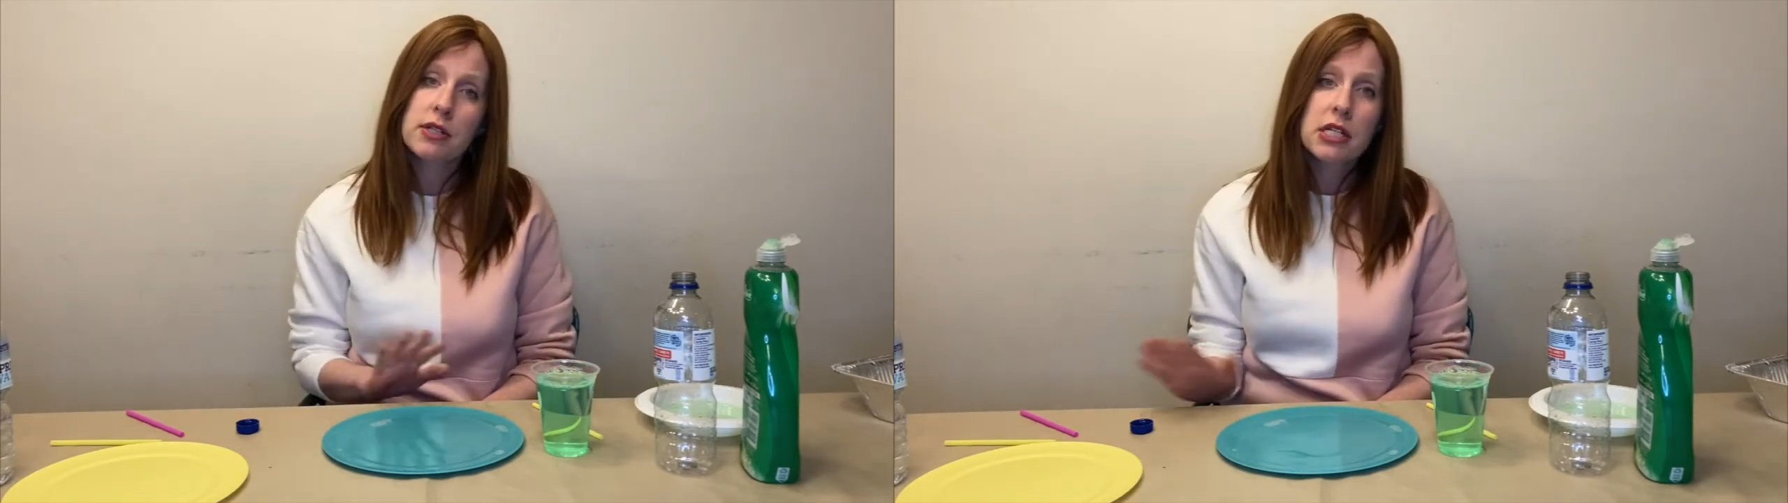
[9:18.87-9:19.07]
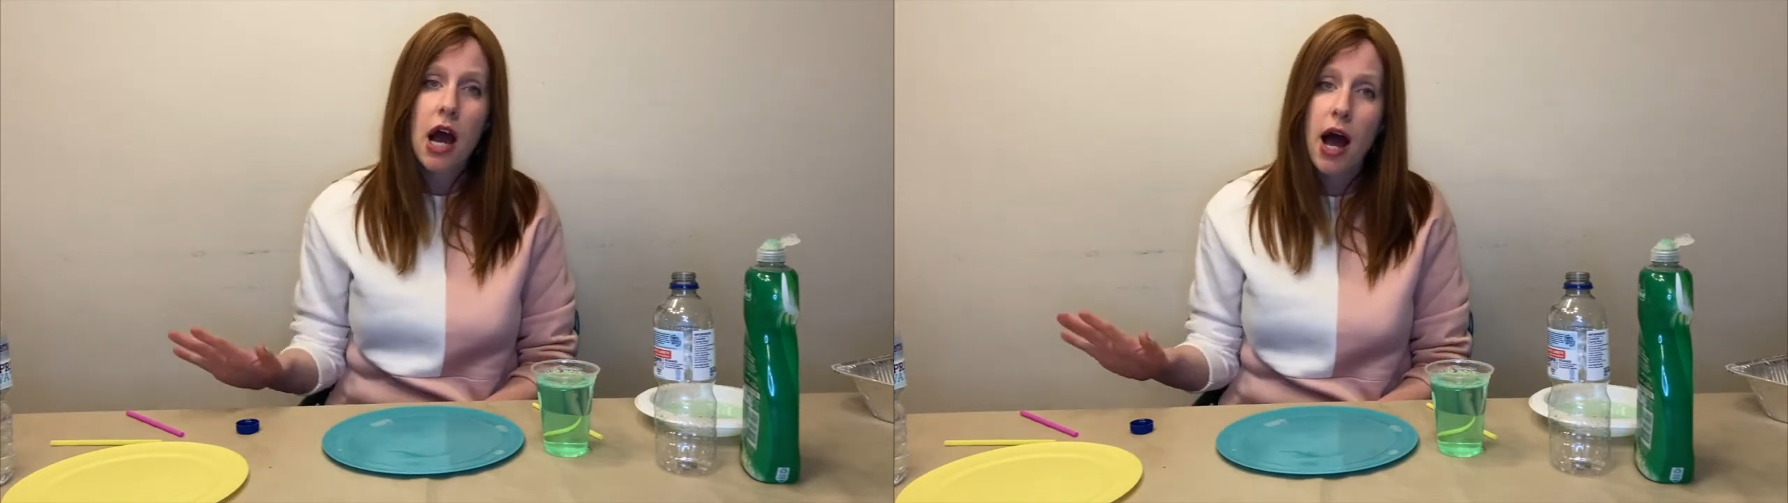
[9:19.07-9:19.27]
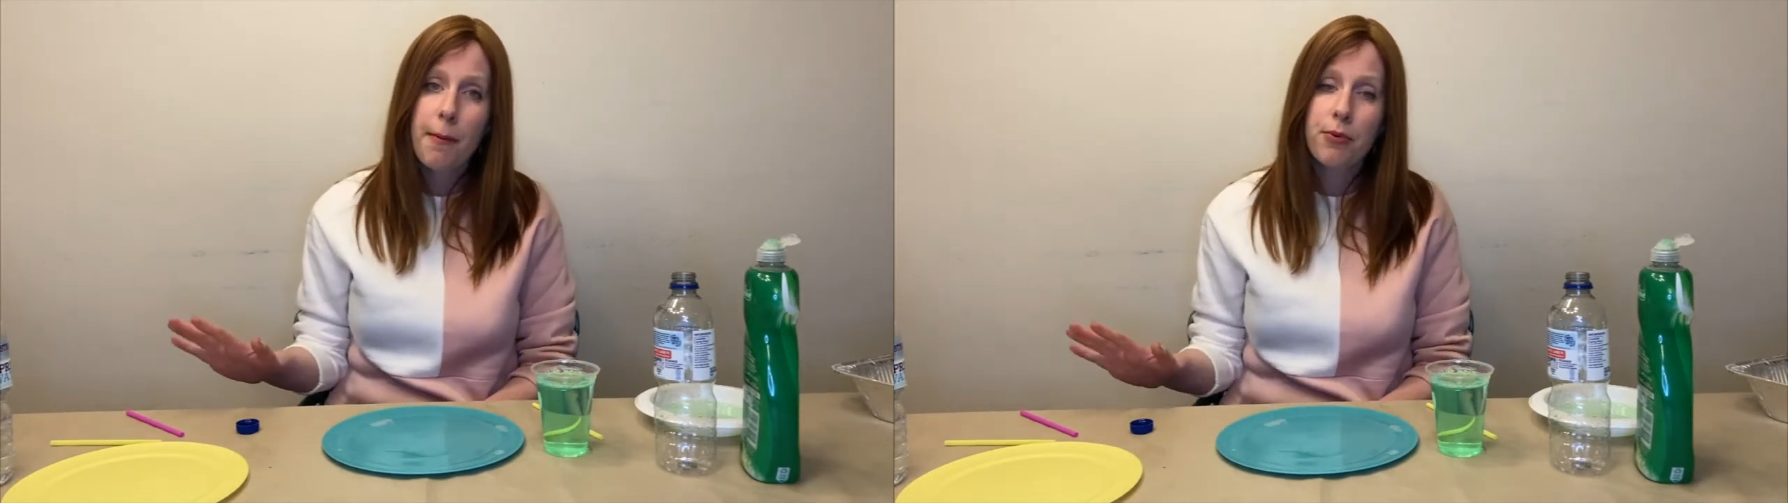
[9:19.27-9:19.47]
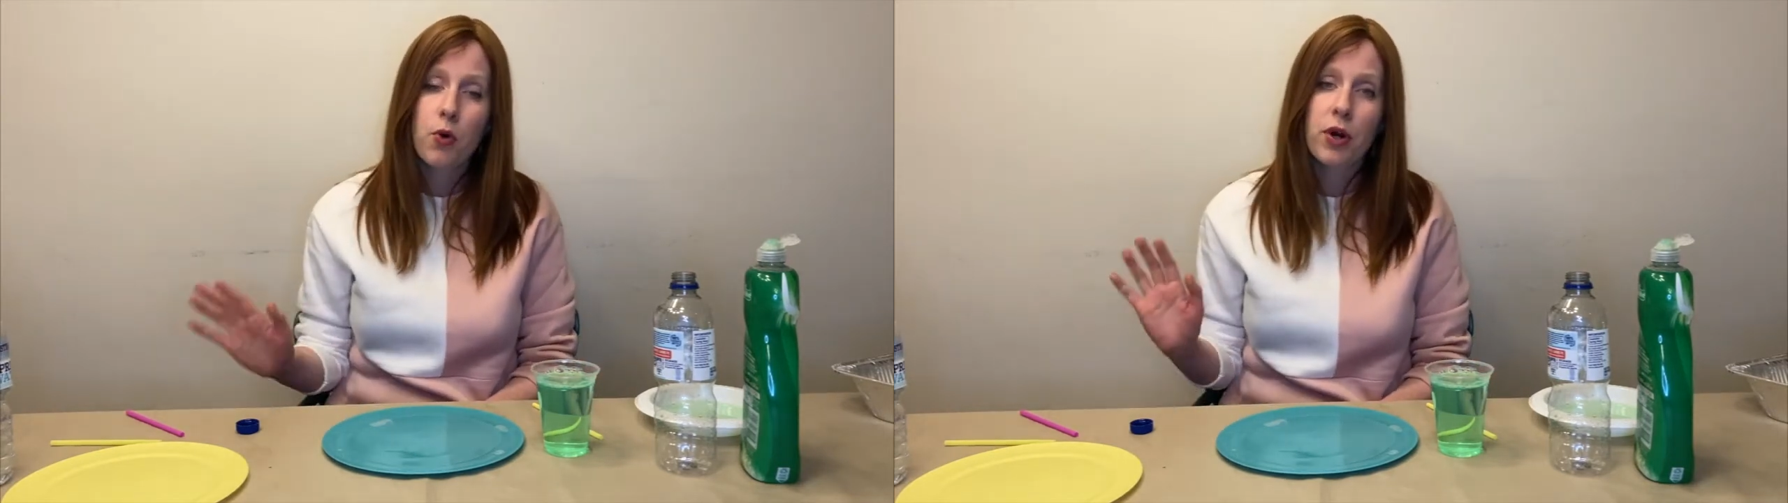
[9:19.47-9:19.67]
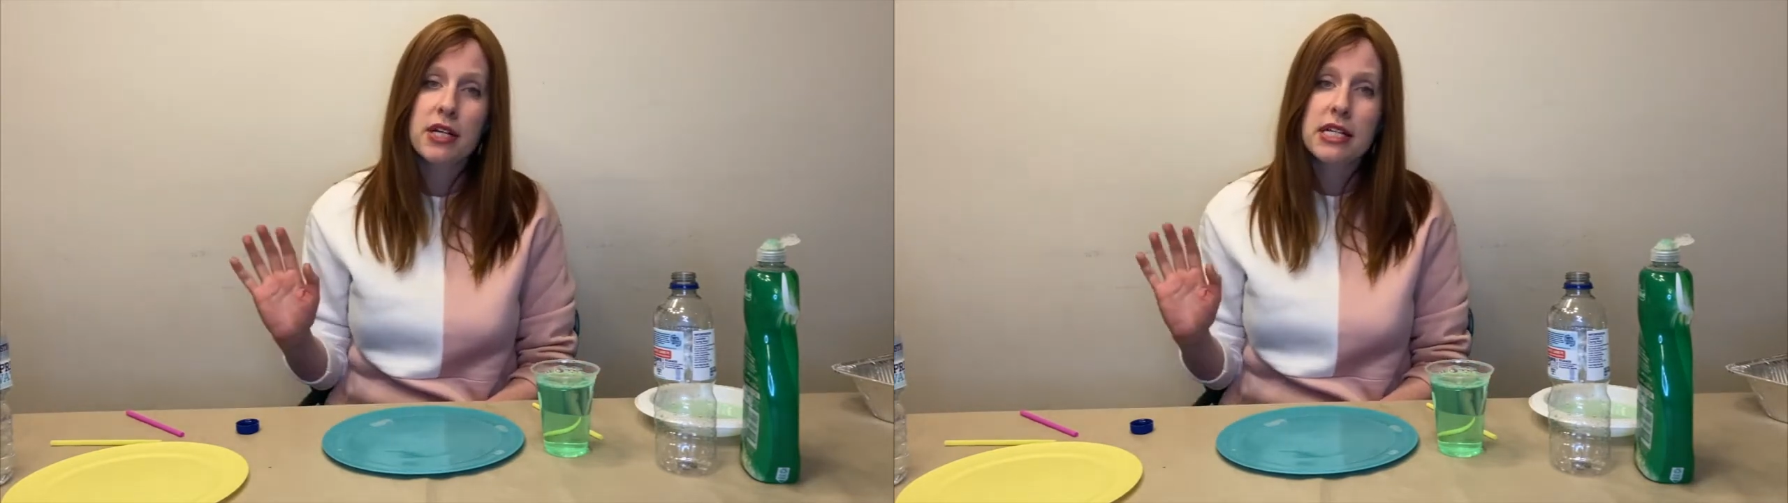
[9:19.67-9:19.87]
top
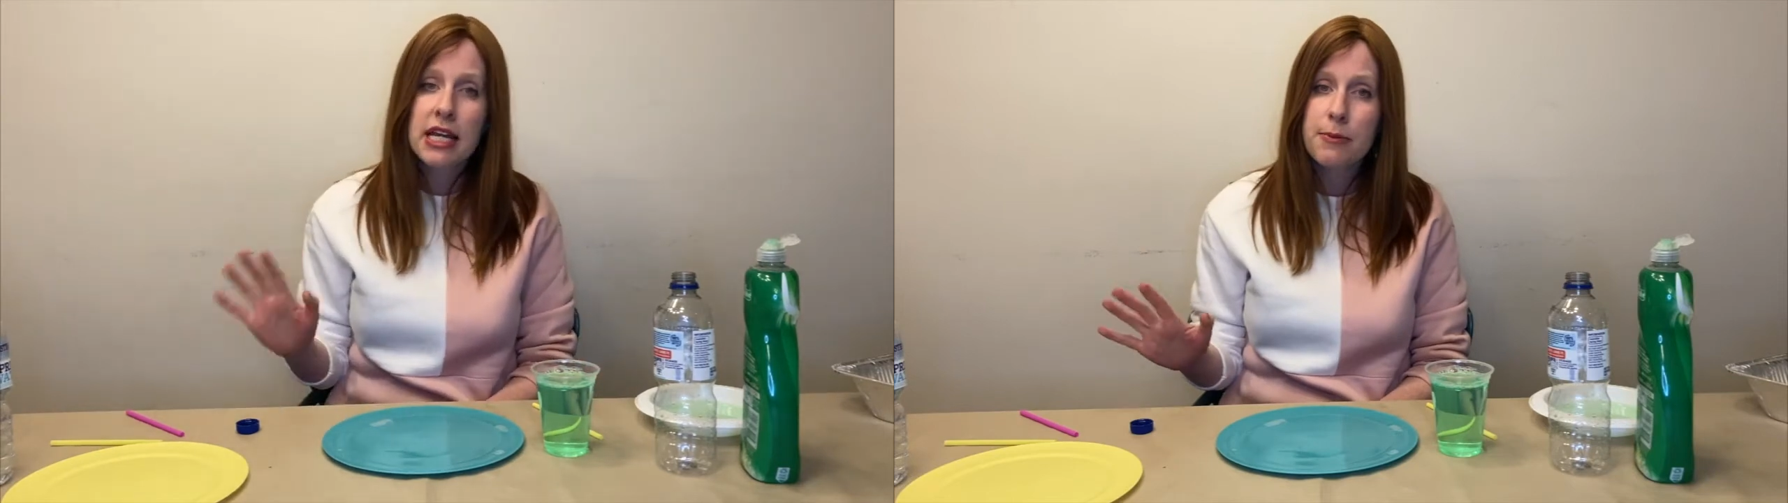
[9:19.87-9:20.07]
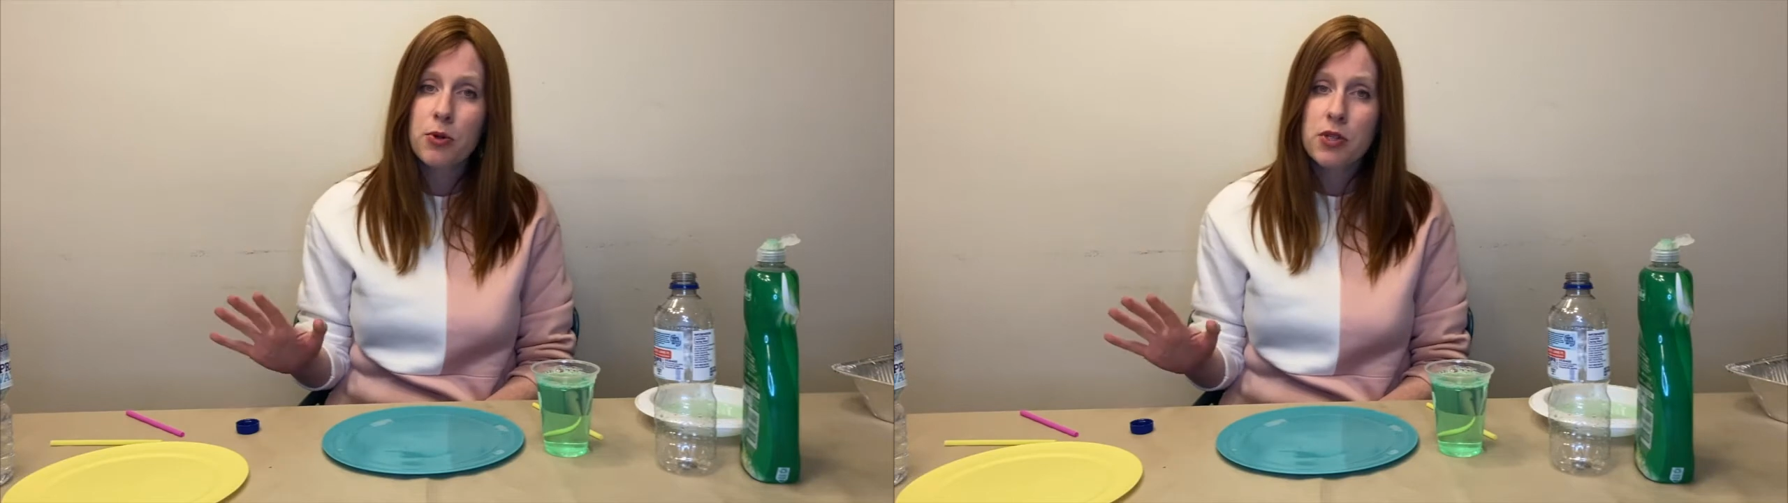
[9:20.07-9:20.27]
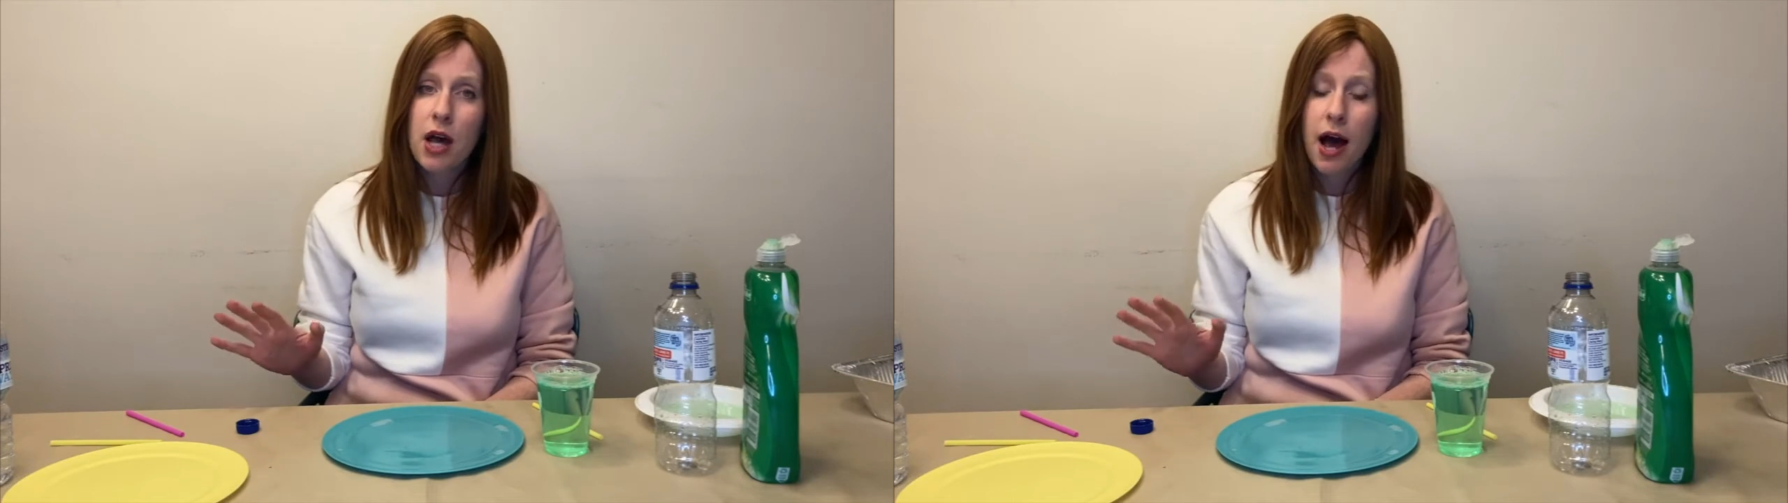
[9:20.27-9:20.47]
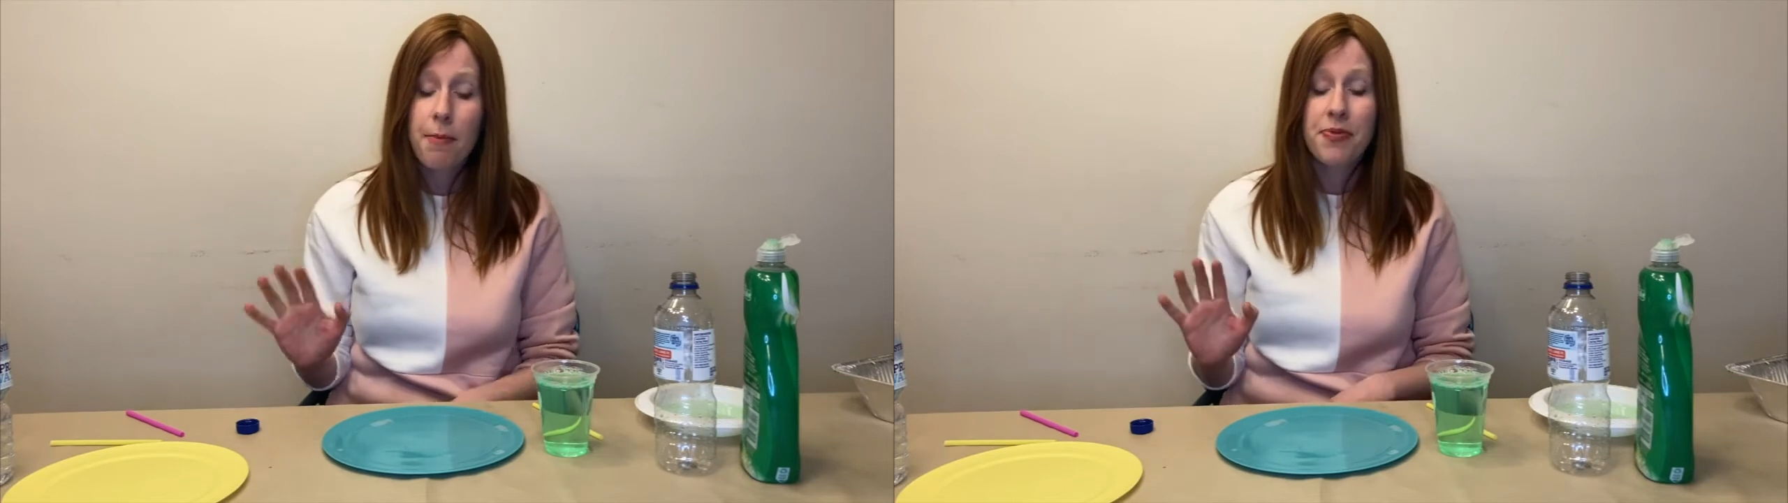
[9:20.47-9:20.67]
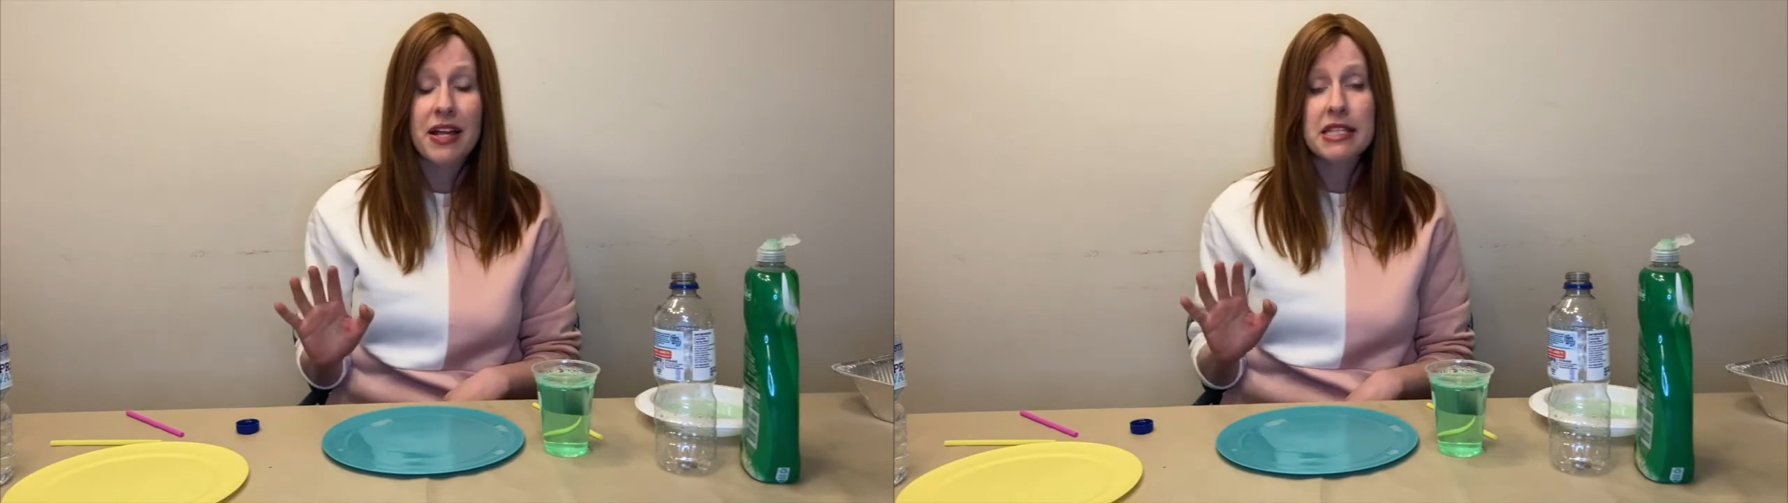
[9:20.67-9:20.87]
or a
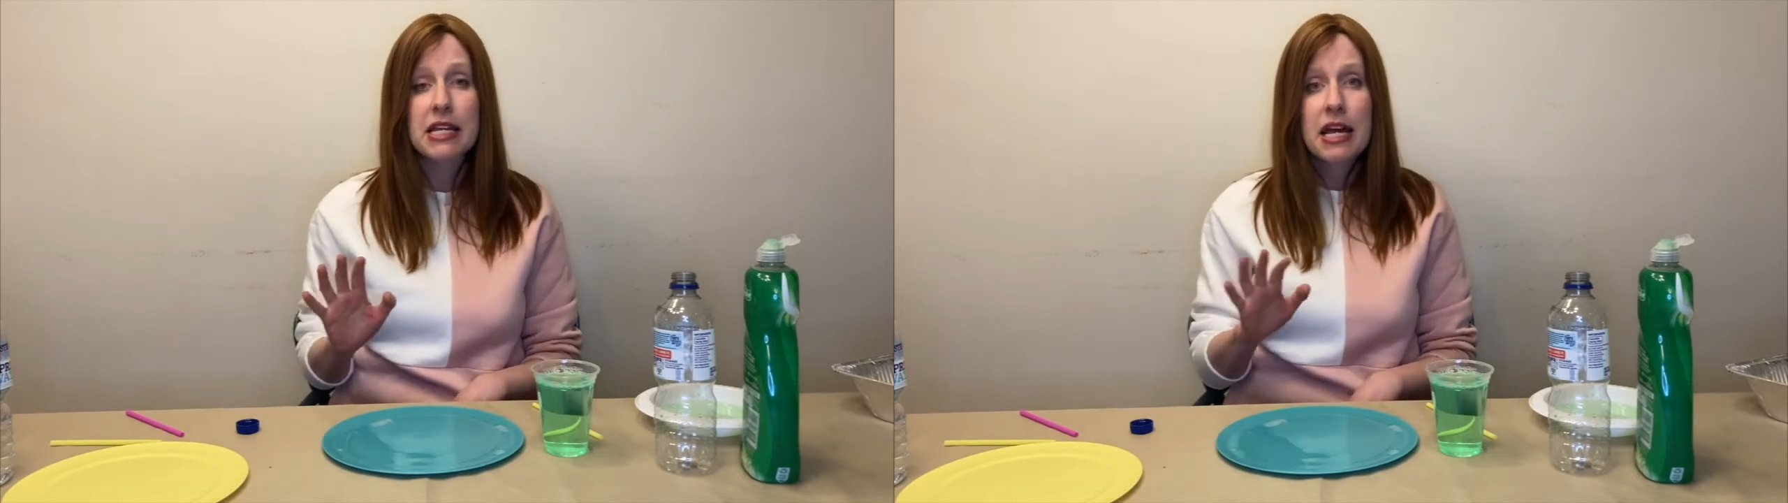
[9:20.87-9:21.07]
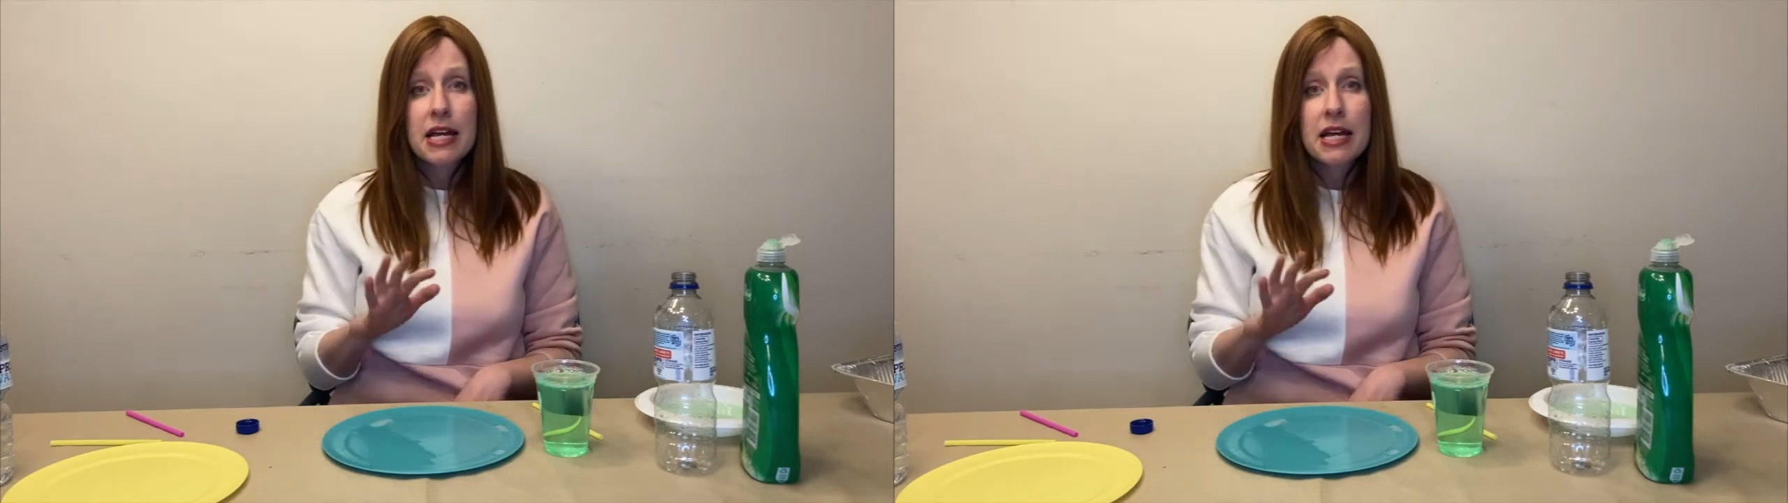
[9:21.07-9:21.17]
tabletop that's